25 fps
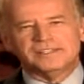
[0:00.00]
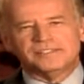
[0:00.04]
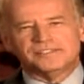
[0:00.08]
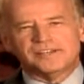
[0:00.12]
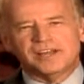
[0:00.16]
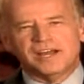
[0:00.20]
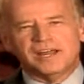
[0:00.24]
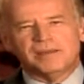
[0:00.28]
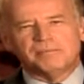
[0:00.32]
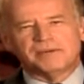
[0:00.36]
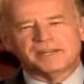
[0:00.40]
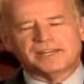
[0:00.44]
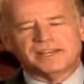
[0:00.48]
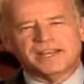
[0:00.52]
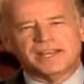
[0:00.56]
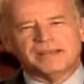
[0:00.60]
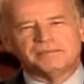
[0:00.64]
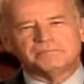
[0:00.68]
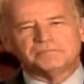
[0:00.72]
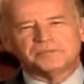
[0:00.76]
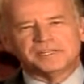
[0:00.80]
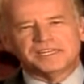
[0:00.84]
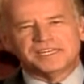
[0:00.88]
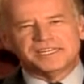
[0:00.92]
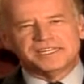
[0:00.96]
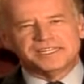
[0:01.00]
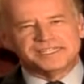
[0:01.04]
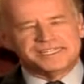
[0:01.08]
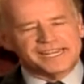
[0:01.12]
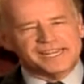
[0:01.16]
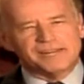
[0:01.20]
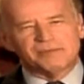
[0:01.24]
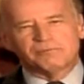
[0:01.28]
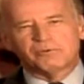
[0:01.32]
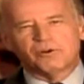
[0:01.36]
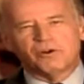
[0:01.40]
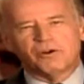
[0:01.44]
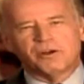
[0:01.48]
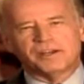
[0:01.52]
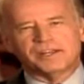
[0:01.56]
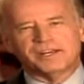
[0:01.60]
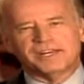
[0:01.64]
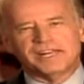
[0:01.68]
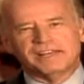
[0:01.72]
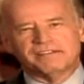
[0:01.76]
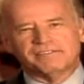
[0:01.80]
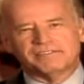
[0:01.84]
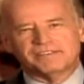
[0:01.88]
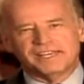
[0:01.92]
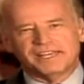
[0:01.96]
John McCain's been dead wrong
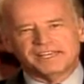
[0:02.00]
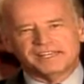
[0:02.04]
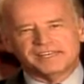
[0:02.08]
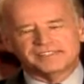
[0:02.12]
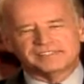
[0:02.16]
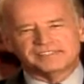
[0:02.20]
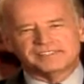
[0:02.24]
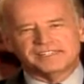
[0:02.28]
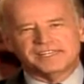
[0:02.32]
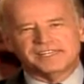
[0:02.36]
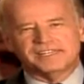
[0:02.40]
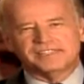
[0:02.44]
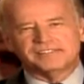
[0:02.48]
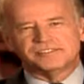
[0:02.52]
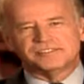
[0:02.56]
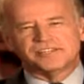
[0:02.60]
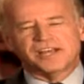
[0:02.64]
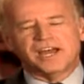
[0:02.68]
in Afghanistan.